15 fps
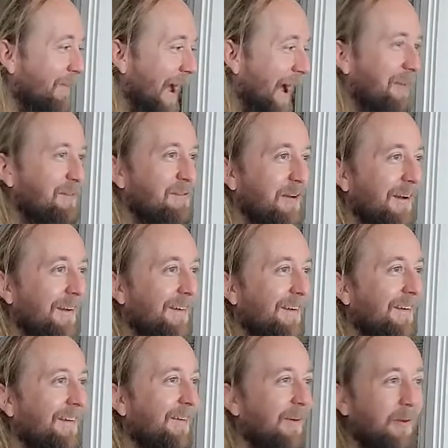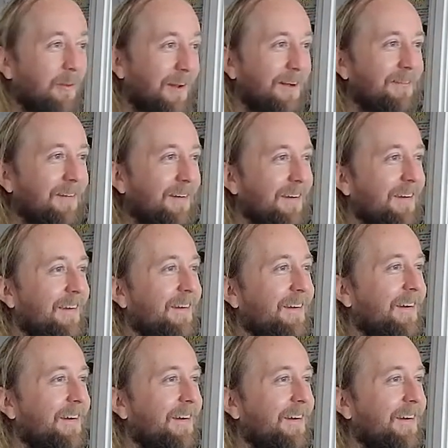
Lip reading: ashtray or whatever,